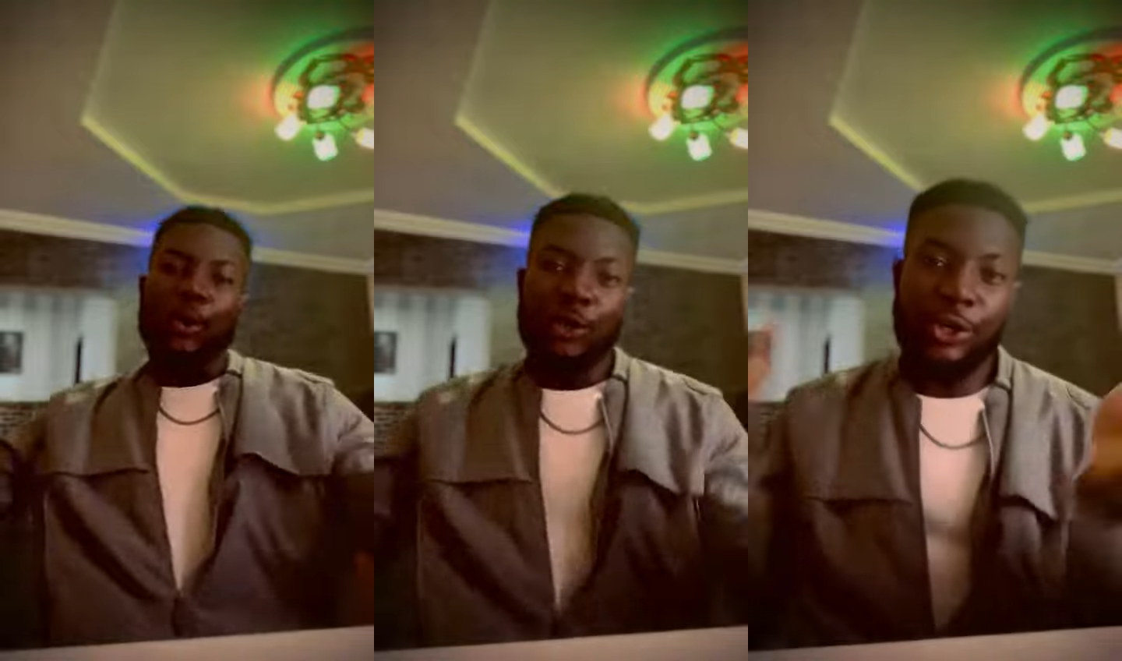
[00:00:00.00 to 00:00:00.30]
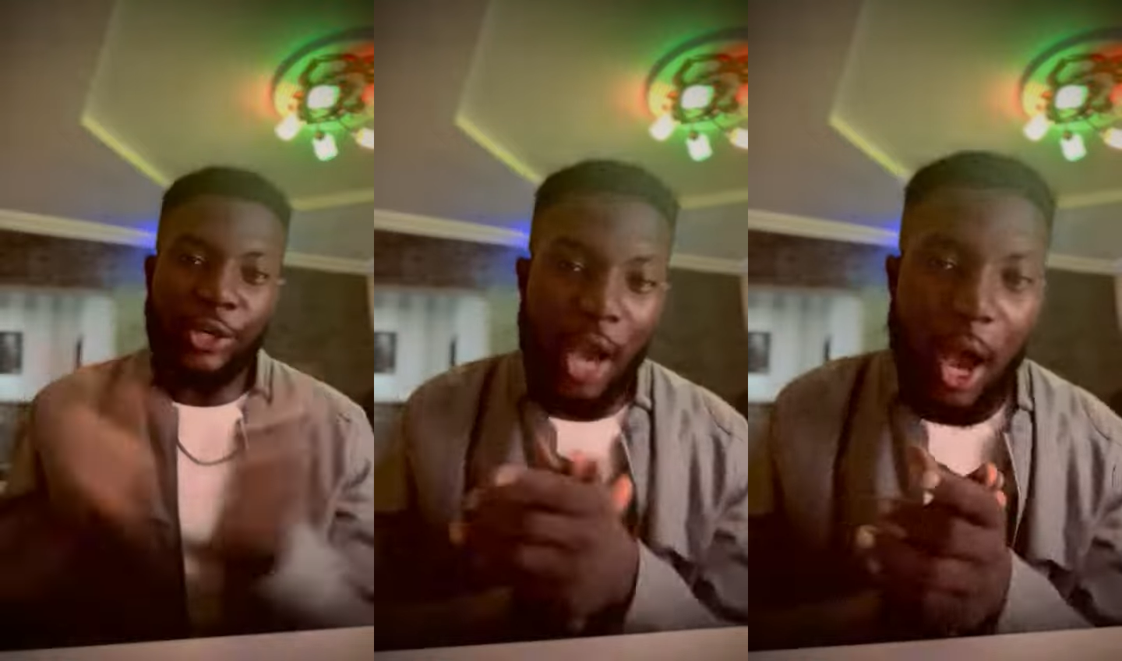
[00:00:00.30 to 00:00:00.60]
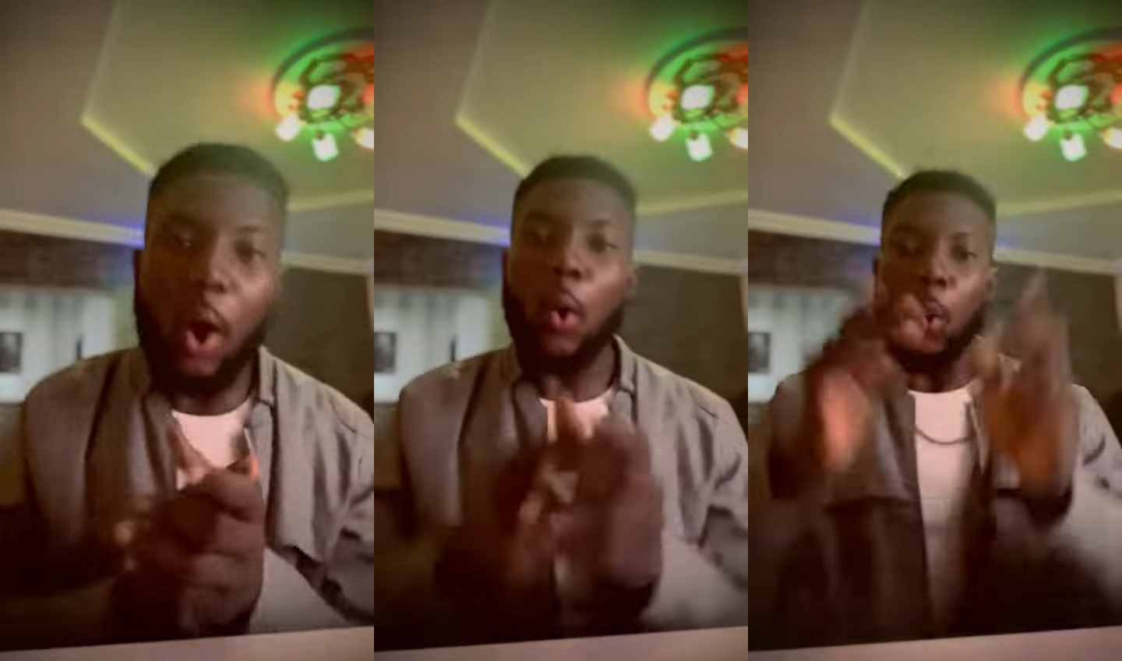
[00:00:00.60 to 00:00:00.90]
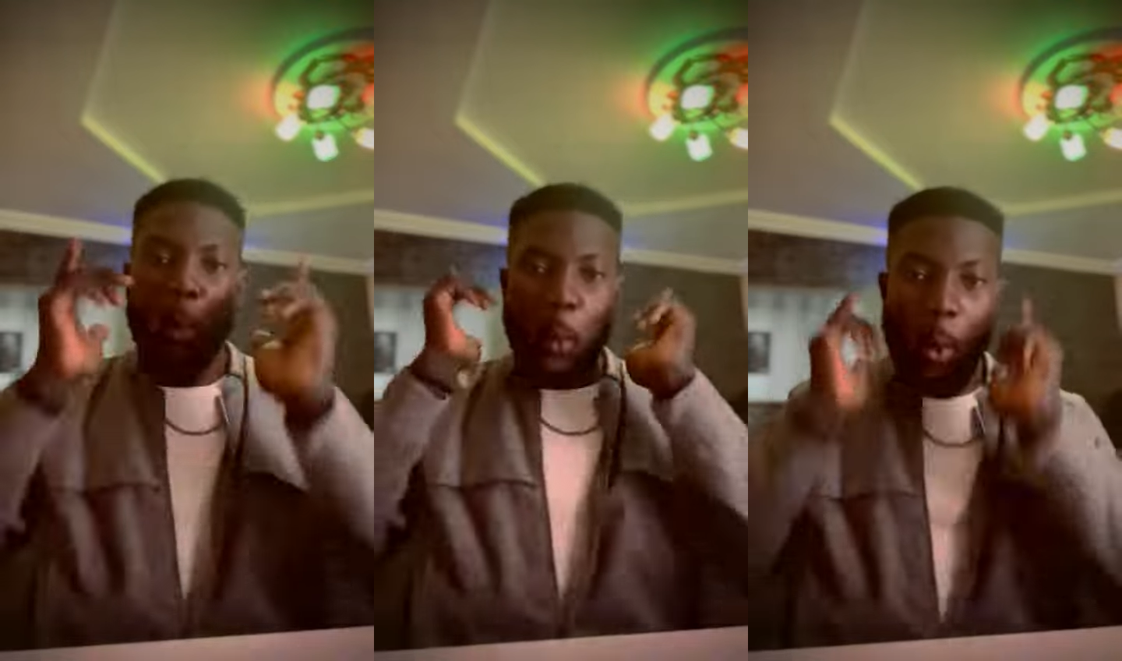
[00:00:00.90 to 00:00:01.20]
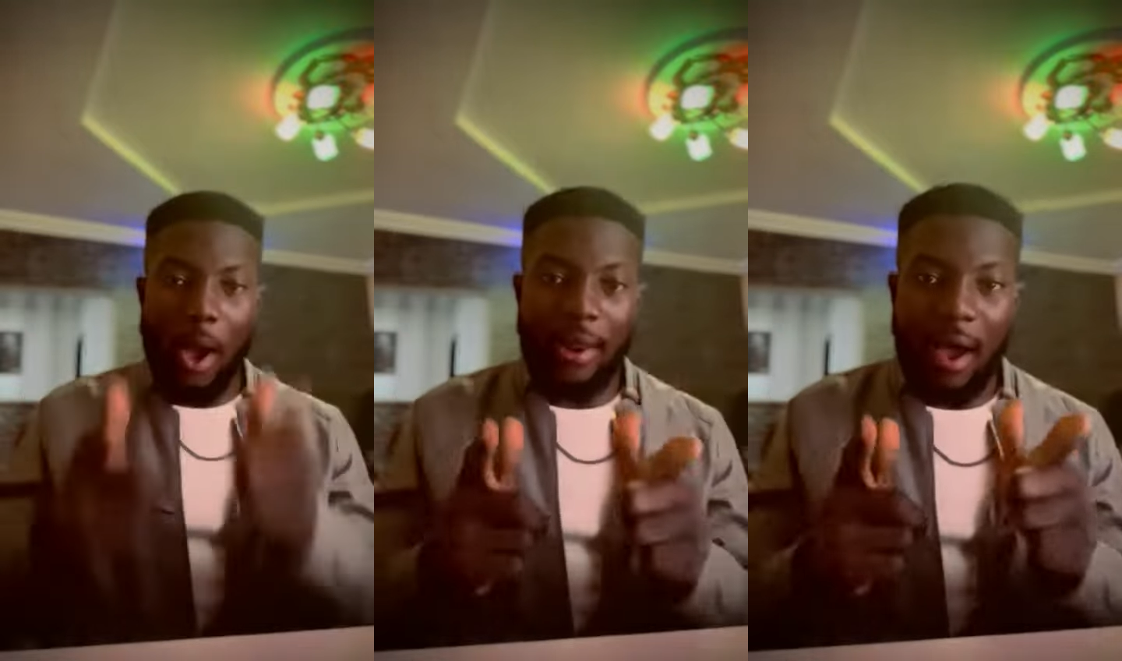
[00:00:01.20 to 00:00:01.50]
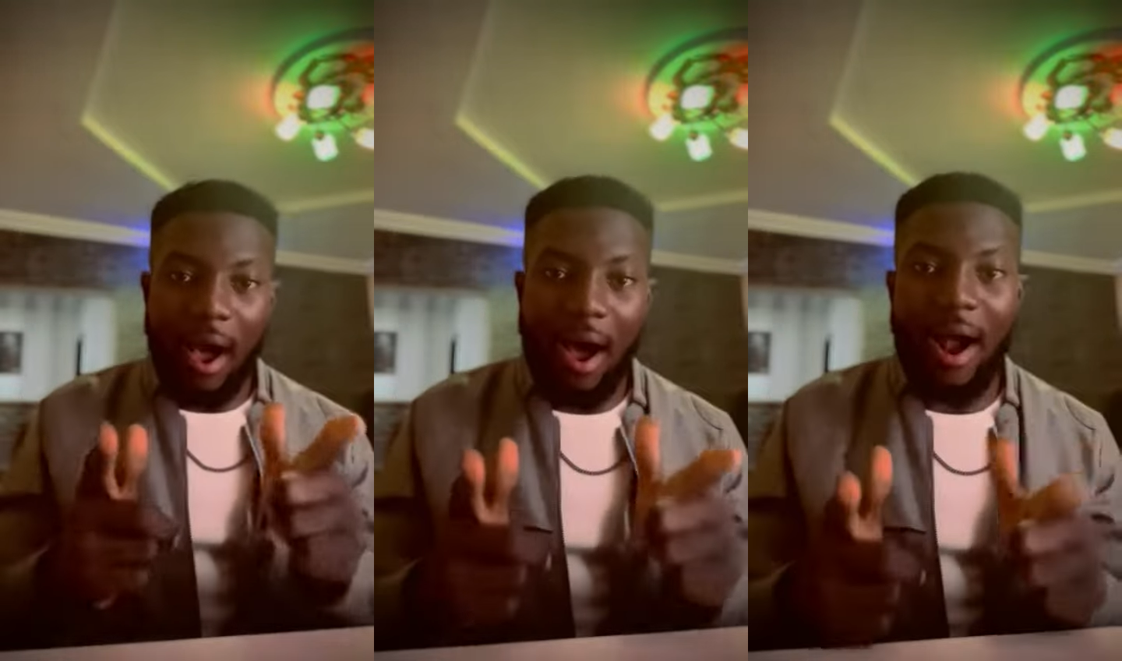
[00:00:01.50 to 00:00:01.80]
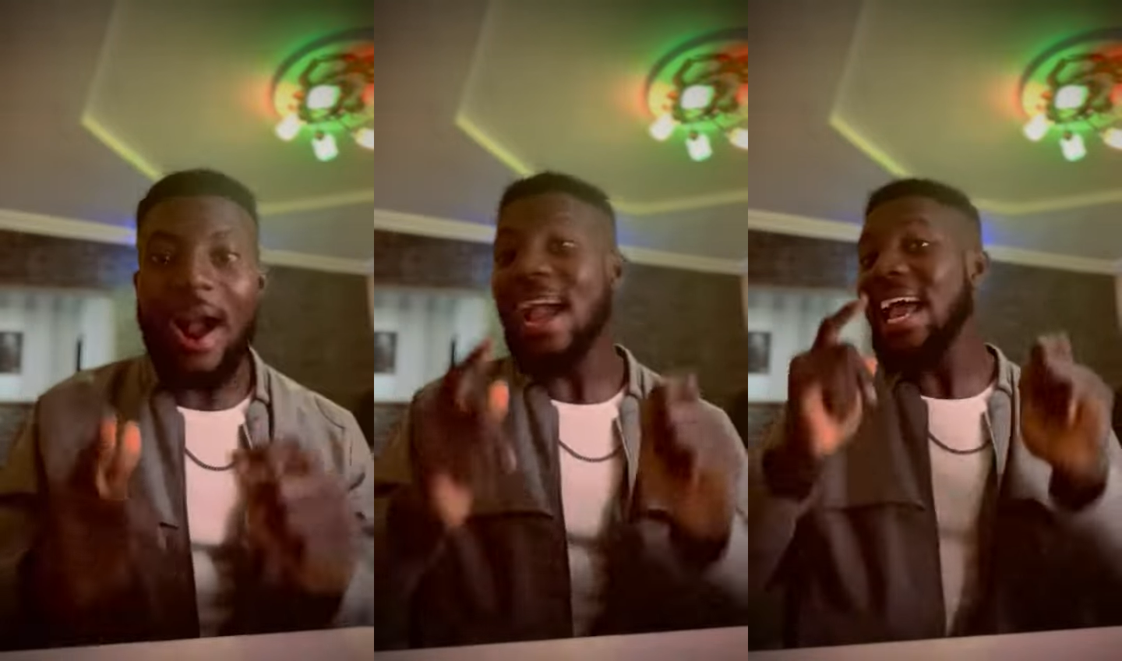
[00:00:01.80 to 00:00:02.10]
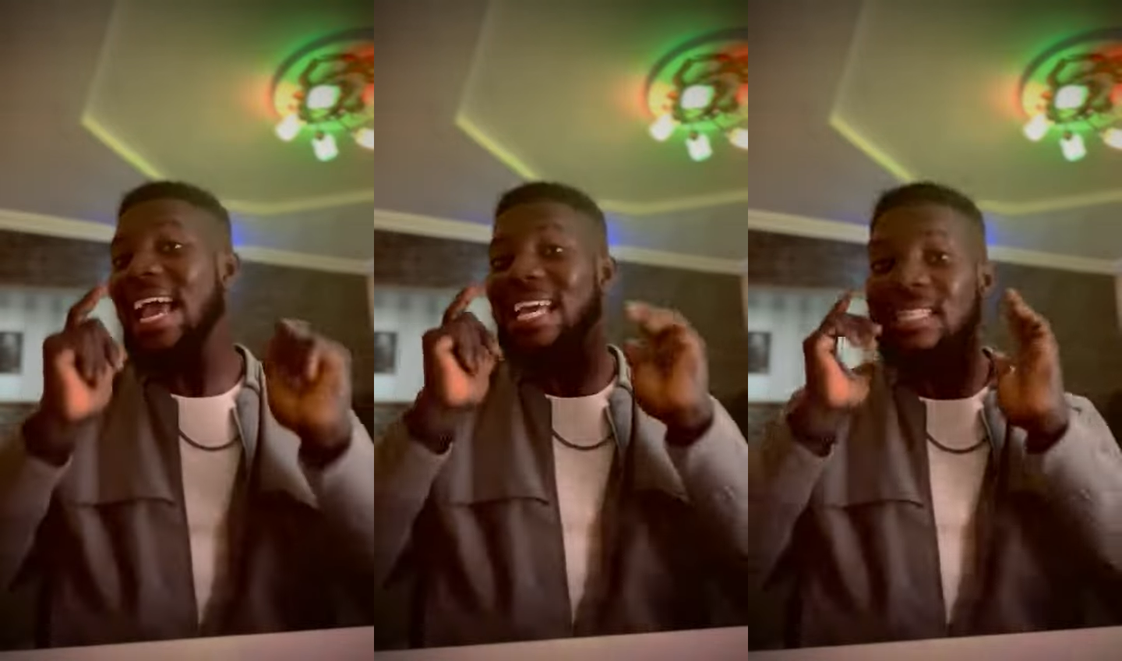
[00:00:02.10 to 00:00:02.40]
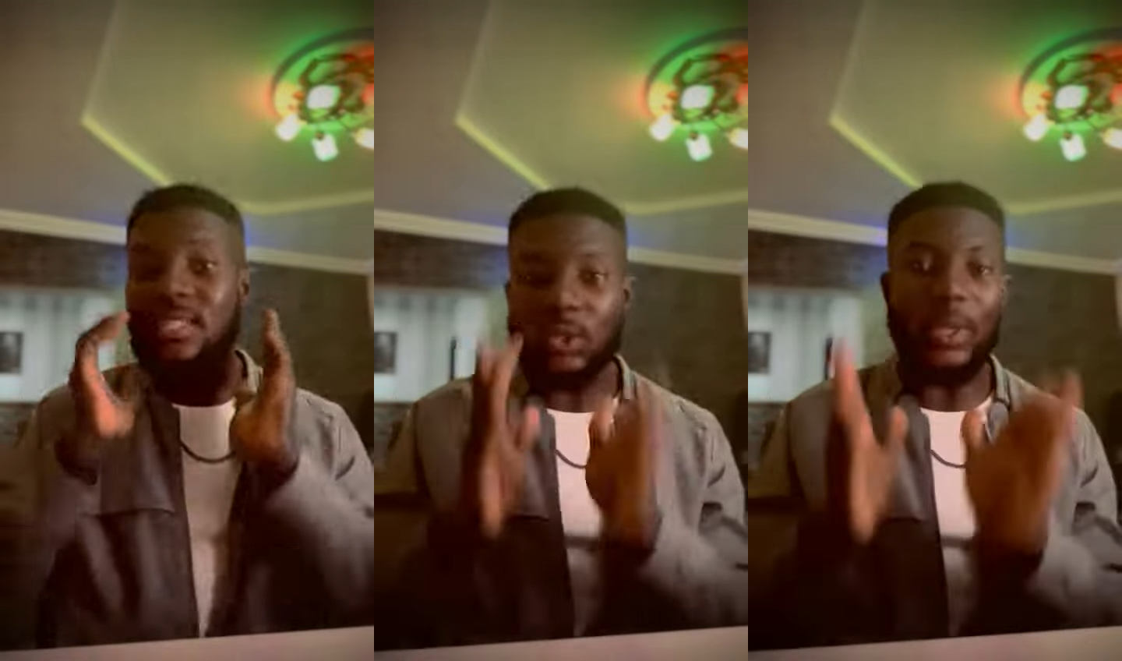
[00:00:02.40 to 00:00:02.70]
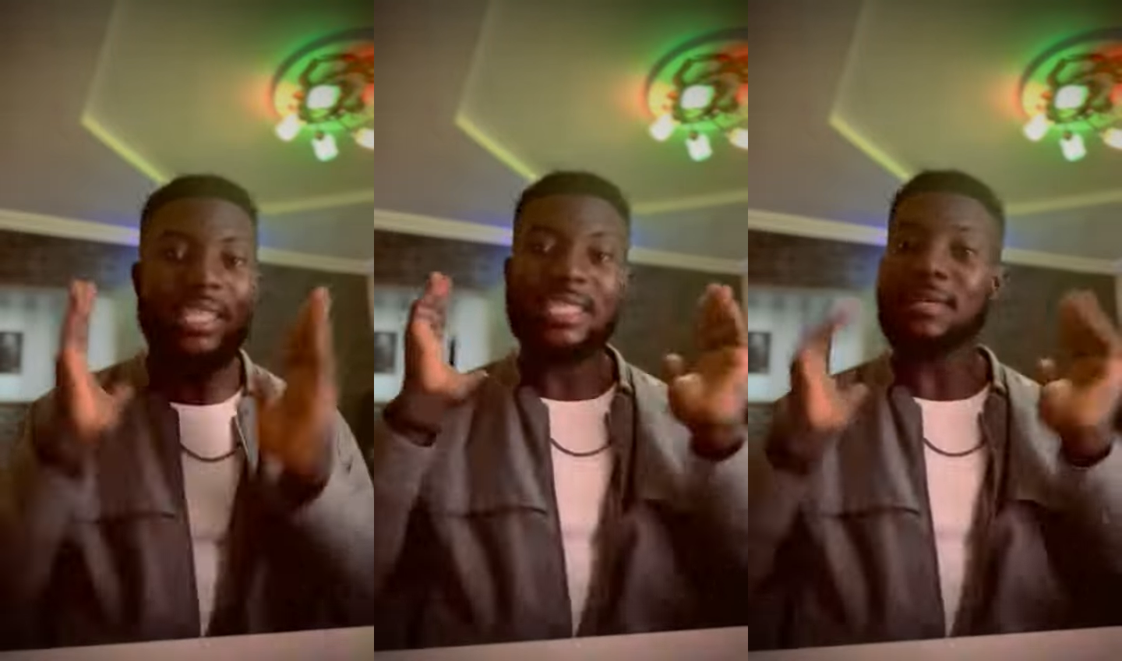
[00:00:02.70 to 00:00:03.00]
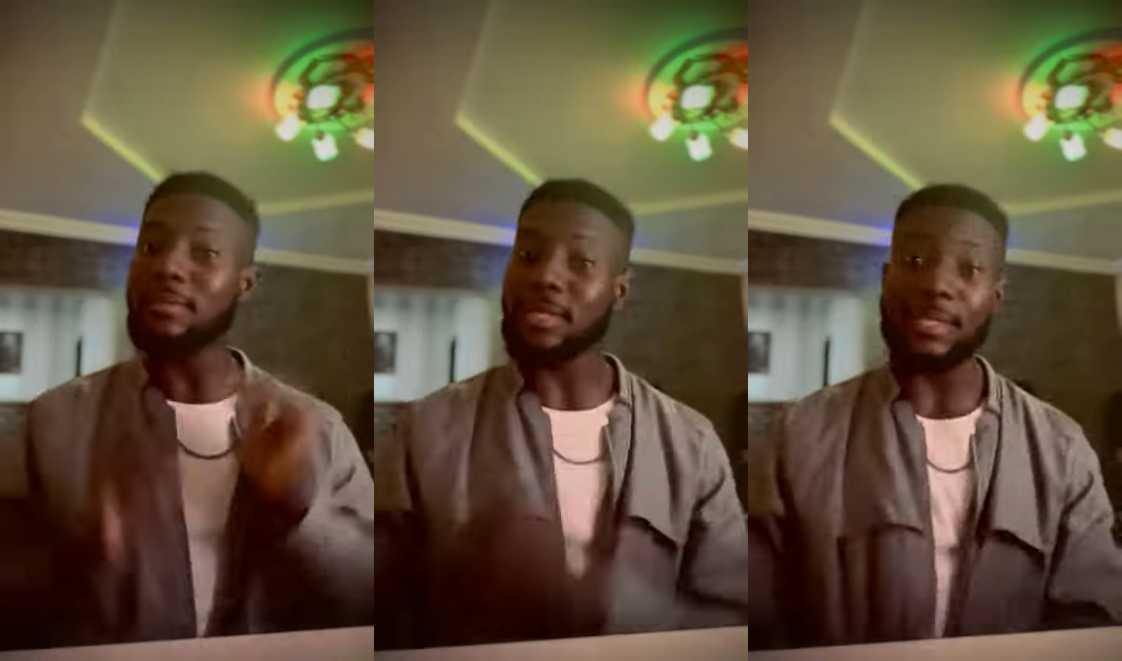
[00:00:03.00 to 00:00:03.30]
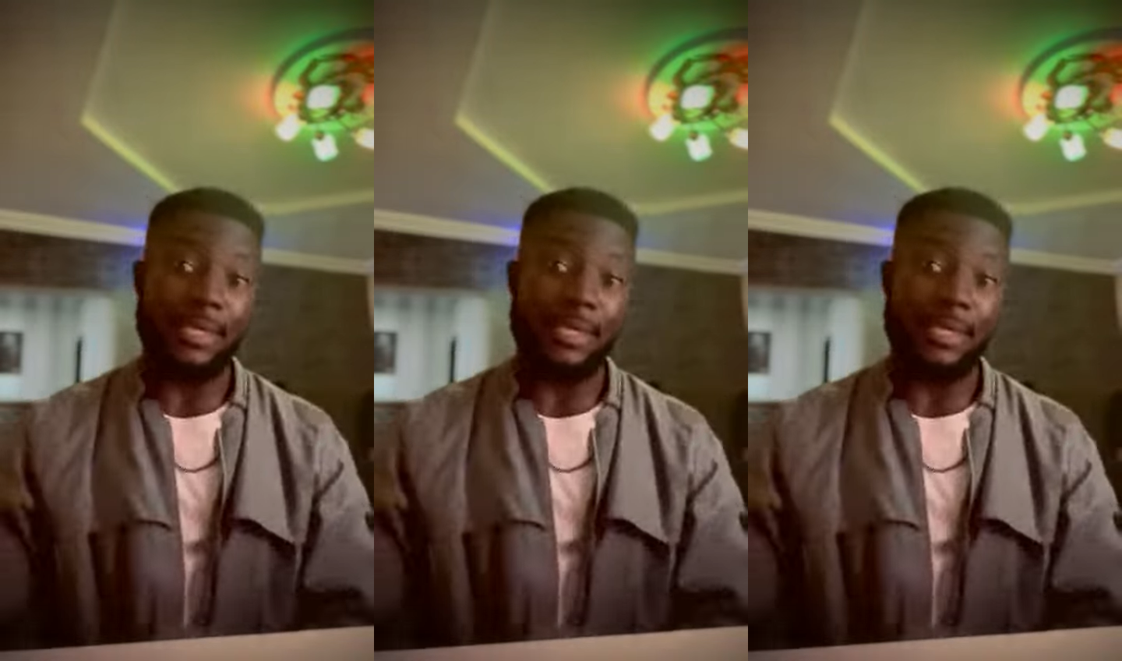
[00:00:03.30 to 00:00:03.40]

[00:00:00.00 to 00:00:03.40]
Yo, 1 hour and 20 minutes,